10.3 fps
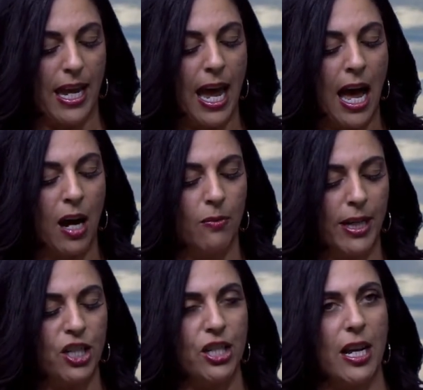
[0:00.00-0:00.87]
How
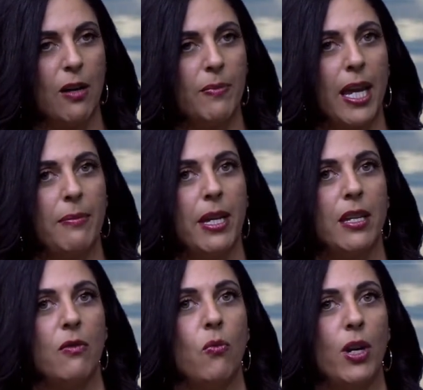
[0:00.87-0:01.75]
much down
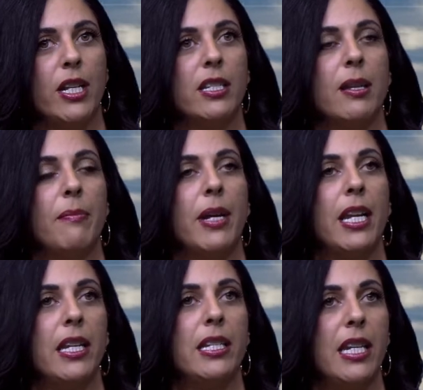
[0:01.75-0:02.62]
payment would
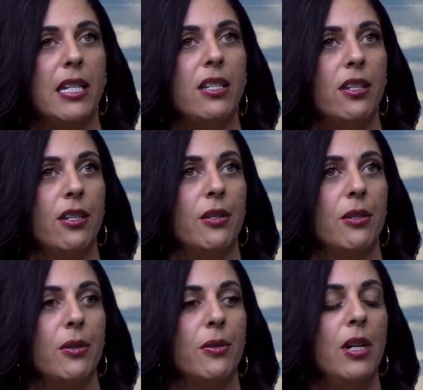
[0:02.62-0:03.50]
somebody need
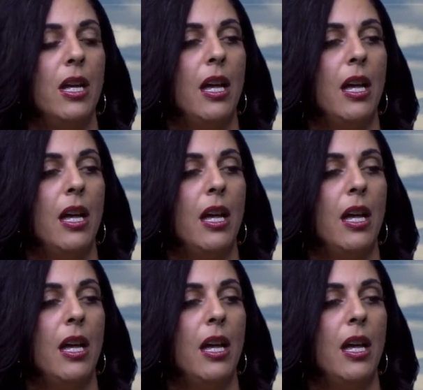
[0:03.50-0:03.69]
to,